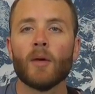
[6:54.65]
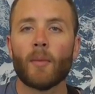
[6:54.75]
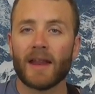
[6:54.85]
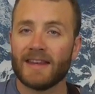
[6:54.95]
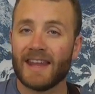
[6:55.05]

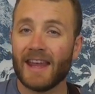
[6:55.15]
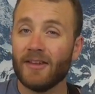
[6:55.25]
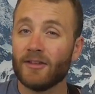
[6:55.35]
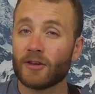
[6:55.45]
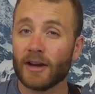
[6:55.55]
My D
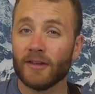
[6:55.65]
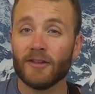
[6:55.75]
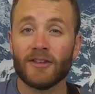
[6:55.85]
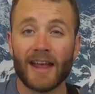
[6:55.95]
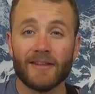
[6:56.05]
string
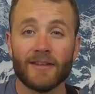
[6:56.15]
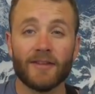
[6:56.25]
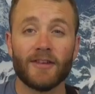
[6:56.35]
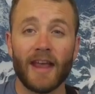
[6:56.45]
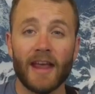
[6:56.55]
stays the
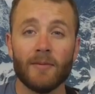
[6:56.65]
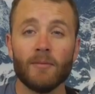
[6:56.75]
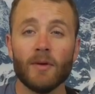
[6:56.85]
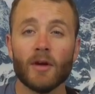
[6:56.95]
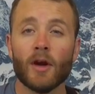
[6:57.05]

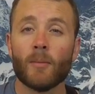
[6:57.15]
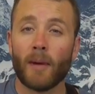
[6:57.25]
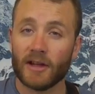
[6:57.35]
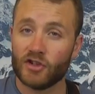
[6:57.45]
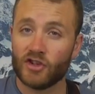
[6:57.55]
same.
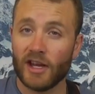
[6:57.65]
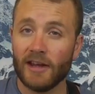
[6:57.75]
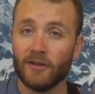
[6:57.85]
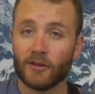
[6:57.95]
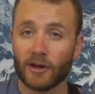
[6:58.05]
My G
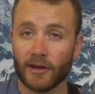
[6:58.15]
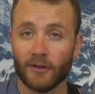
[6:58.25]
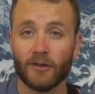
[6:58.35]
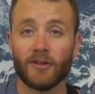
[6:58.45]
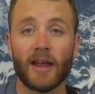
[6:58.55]
string
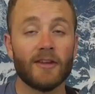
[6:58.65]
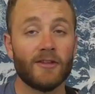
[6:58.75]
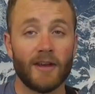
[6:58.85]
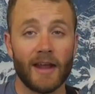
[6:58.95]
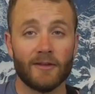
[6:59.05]

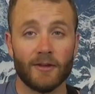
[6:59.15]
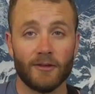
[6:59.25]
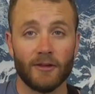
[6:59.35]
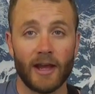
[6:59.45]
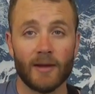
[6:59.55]
stays the
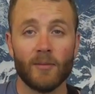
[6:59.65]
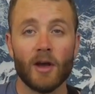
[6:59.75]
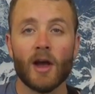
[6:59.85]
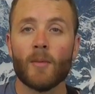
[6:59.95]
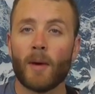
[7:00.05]
same.
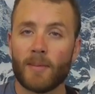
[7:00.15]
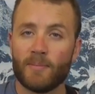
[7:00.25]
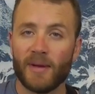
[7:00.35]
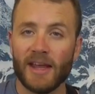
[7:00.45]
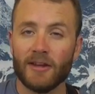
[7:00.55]
My
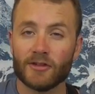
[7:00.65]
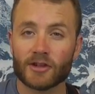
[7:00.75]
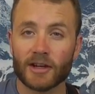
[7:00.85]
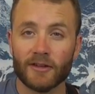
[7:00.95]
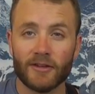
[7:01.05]
B
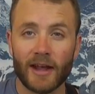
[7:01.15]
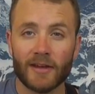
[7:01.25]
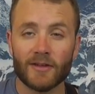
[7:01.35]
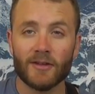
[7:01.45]
string stays the